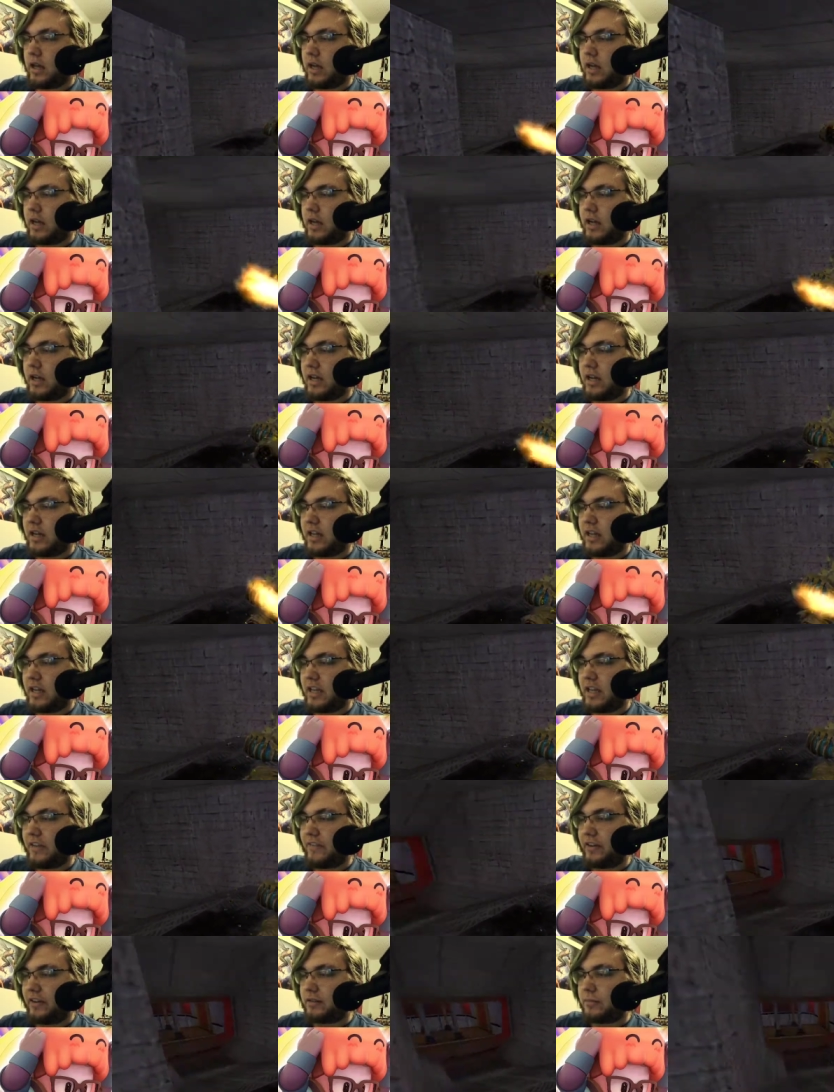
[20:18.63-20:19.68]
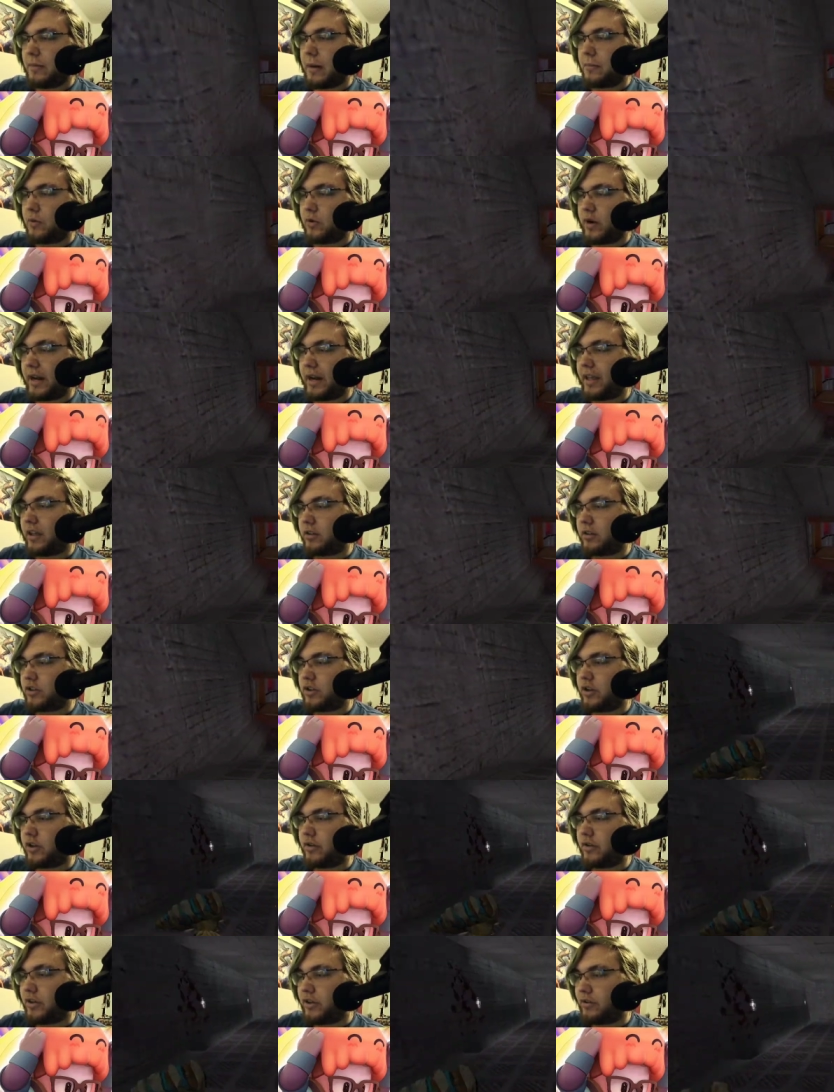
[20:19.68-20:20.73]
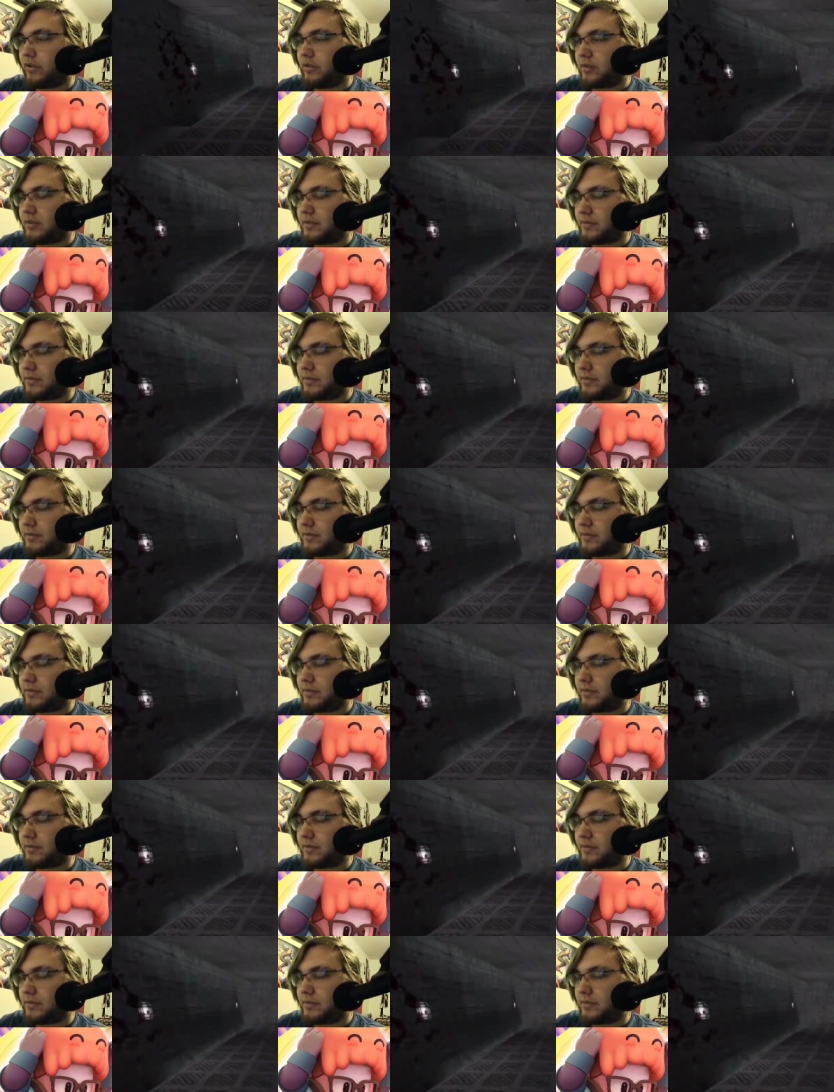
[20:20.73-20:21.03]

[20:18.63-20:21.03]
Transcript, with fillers: Uh, if I remember any, I'll show you.